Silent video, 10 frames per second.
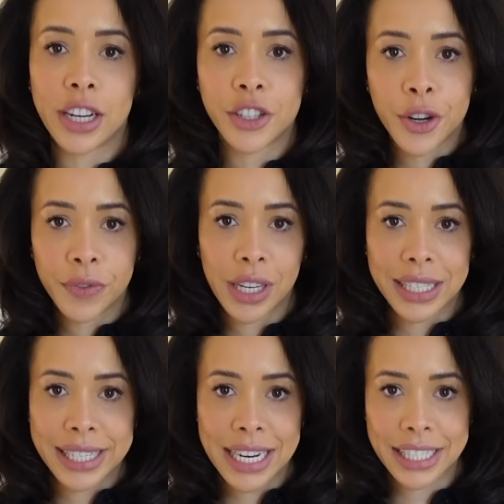I don't know if you can
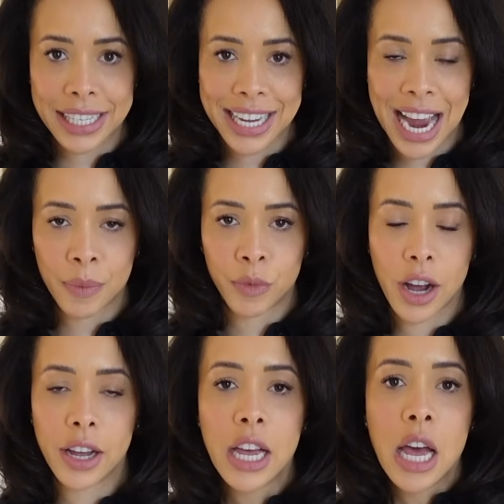see this in the
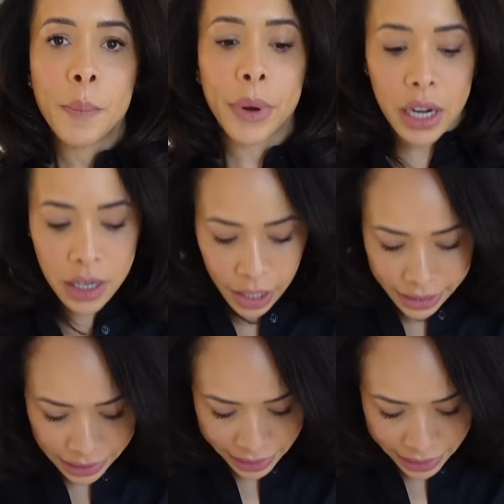camera, but I like this